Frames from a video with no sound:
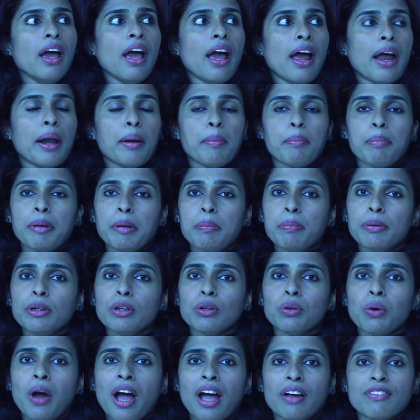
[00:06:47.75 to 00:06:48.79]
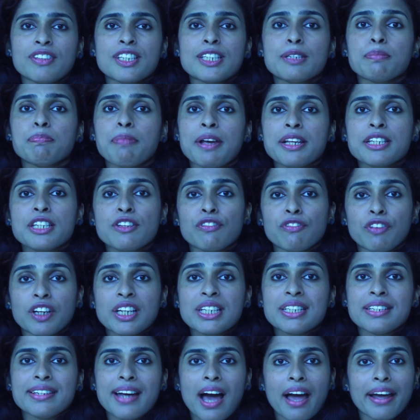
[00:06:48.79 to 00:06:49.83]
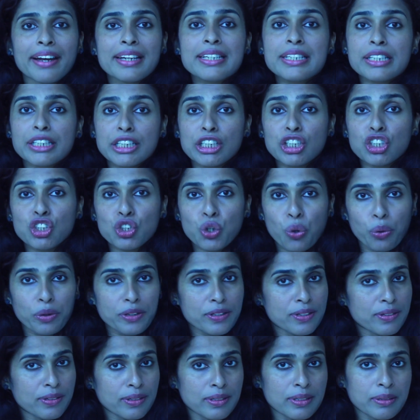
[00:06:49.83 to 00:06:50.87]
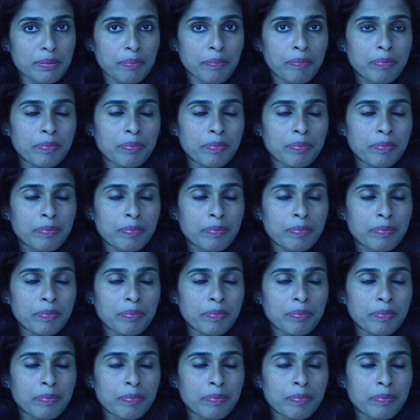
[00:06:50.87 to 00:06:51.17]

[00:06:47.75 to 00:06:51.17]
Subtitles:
and people who have specific dietary choices.